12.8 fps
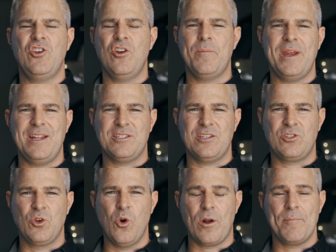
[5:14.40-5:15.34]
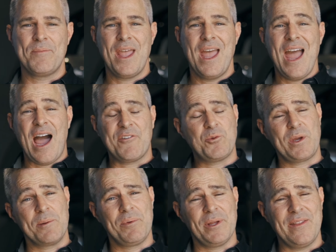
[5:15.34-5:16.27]
newton meters of torque. After we
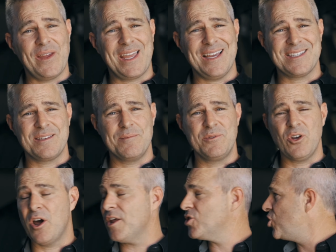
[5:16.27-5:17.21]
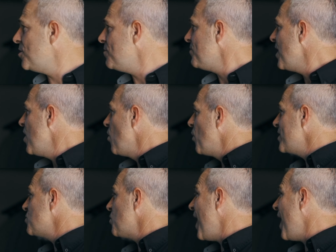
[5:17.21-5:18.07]
completed the custom dyno tune, went to